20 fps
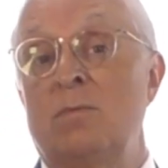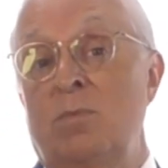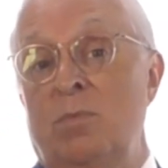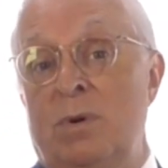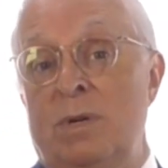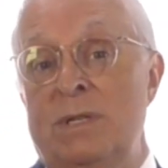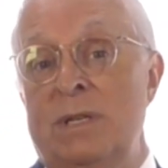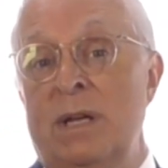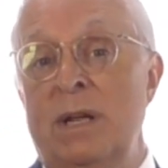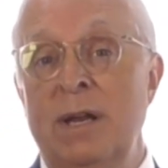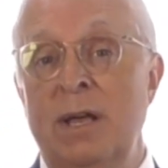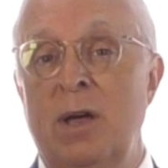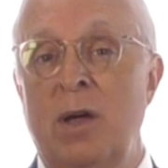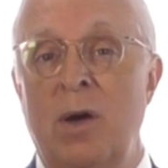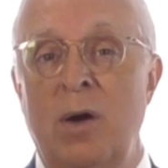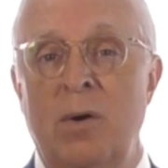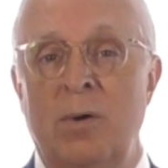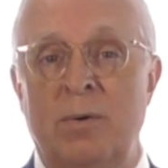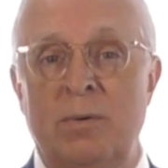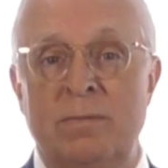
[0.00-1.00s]
Where's it going to
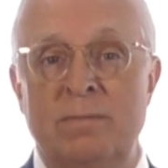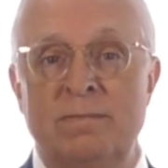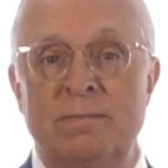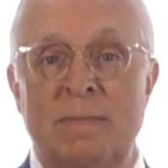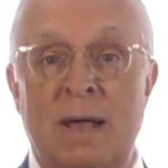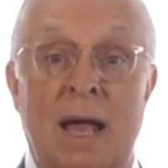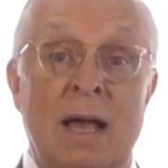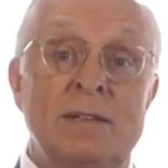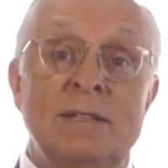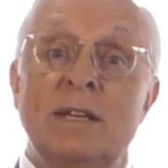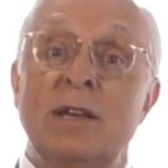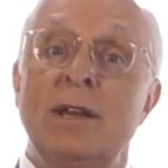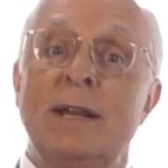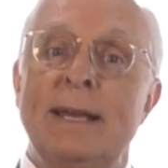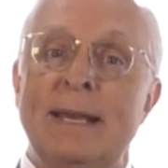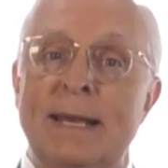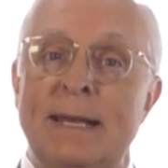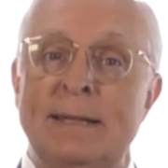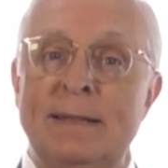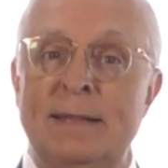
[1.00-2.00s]
go? How's it going
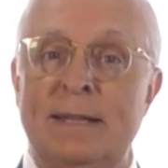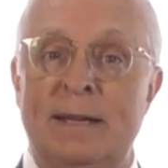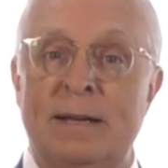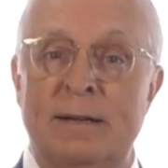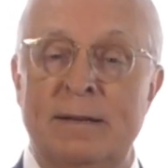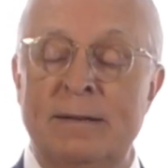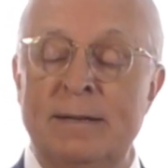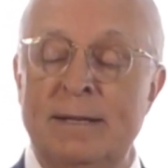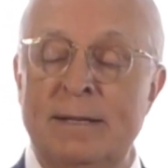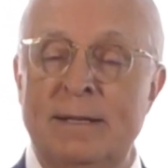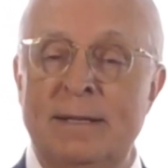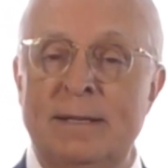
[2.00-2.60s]
to get there?